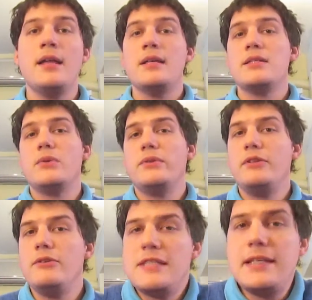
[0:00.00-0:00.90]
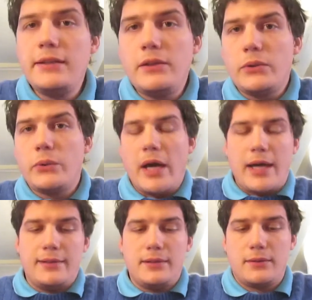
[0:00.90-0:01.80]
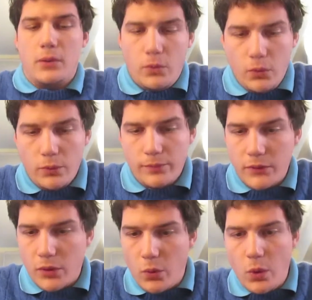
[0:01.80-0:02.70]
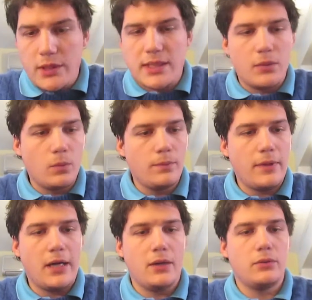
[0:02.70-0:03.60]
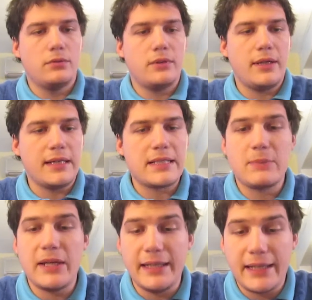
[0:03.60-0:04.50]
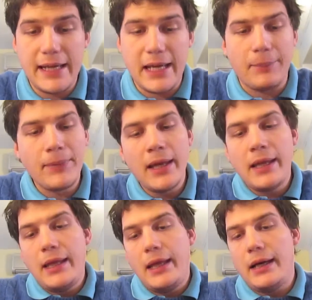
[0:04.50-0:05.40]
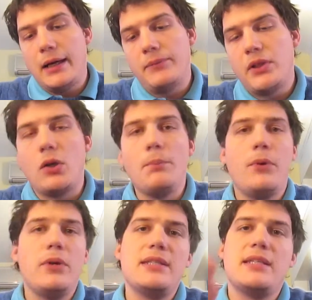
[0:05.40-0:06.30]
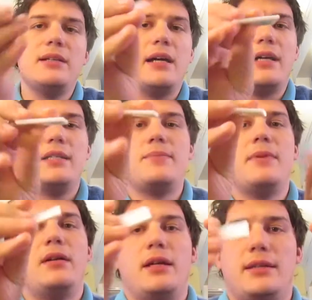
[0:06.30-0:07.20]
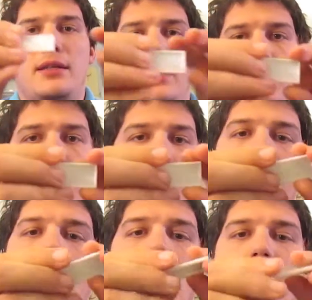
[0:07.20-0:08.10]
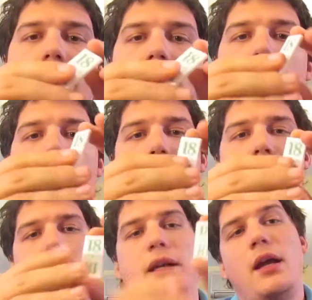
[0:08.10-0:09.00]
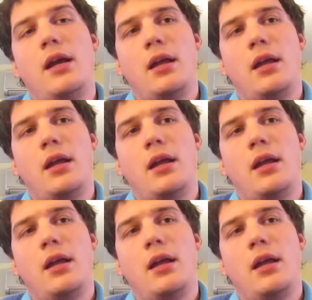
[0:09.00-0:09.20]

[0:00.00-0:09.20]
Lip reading: So there is little to add to the rules and how I explain the game. The components are nice, but nothing out of the ordinary.